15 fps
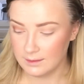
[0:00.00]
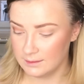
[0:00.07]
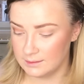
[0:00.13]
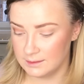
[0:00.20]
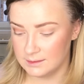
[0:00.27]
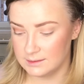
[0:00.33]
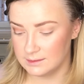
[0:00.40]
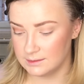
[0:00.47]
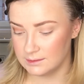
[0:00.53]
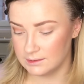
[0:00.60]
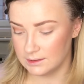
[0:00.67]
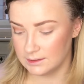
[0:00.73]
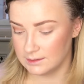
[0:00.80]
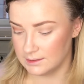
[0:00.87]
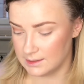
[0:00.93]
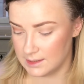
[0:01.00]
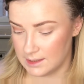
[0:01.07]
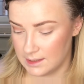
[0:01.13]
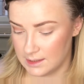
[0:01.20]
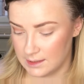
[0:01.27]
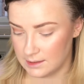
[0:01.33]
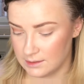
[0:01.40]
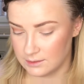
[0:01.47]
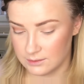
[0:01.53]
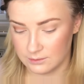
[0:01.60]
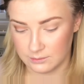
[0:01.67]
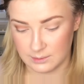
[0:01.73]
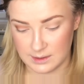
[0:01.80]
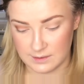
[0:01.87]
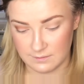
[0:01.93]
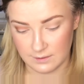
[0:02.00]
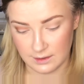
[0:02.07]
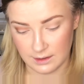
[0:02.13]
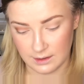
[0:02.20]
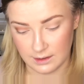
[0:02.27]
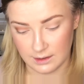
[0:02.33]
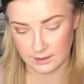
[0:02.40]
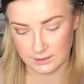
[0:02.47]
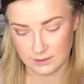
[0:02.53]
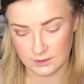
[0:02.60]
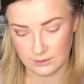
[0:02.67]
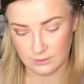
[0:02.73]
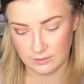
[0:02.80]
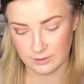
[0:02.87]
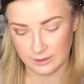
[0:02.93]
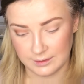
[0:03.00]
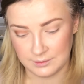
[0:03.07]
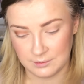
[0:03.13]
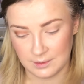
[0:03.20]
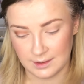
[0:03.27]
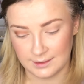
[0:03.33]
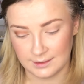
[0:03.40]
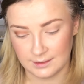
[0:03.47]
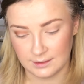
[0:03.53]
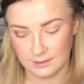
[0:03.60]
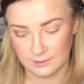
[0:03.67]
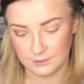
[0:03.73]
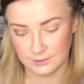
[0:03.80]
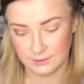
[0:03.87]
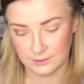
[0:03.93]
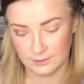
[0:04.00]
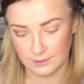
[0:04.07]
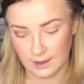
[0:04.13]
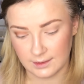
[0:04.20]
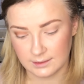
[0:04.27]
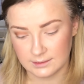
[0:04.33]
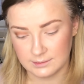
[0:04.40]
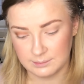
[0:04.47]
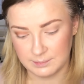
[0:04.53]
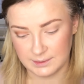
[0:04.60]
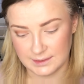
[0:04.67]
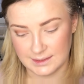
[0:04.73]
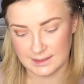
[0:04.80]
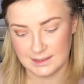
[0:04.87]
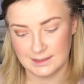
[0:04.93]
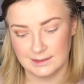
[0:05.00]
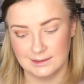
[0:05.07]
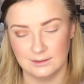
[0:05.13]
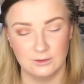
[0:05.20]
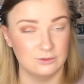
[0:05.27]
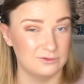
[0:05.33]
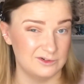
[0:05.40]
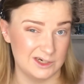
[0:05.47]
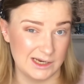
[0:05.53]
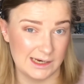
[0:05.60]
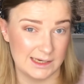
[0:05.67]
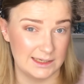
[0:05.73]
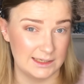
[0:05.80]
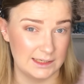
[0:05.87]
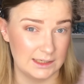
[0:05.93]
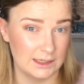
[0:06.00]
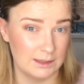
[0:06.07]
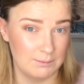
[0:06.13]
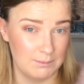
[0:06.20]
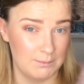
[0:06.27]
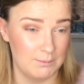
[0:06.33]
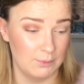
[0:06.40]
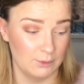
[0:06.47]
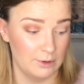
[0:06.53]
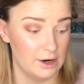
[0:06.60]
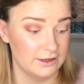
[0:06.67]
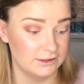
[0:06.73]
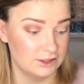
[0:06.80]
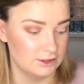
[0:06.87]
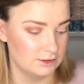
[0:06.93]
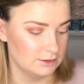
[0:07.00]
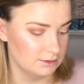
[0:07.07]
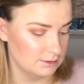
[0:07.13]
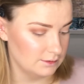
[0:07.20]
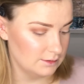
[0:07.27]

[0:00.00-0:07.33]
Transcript: And this is just the Zoeva 231 Luxe Petite Crease brush.